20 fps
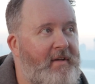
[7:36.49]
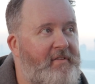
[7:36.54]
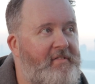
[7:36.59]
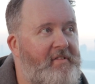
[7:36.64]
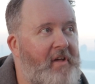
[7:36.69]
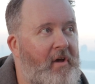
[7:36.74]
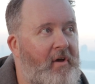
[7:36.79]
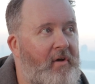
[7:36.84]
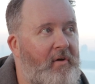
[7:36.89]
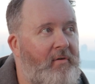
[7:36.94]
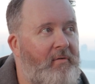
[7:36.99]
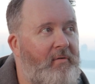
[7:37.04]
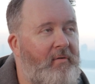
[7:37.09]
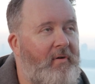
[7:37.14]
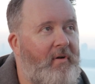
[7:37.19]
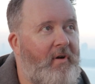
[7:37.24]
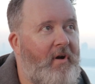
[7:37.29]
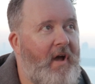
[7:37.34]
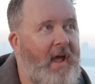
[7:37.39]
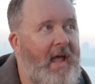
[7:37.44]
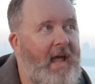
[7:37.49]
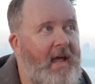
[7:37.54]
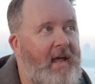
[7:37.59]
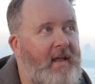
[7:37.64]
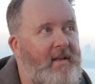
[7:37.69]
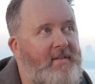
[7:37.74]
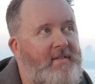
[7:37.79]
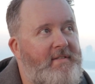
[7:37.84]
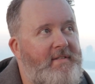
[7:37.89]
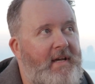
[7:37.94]
So I
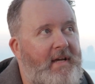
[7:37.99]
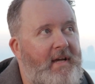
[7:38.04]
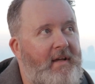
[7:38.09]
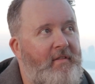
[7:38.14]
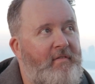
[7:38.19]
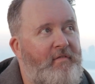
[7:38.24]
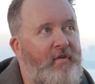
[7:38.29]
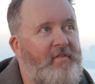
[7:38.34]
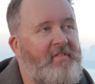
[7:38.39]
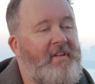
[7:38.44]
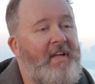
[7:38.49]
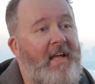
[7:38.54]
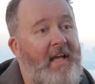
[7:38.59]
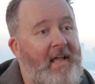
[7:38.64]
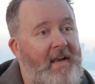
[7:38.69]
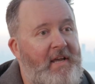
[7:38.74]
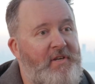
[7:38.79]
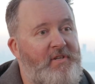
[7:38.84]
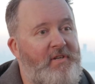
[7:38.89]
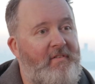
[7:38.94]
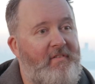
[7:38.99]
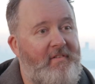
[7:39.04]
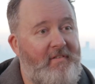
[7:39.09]
had the first incarnation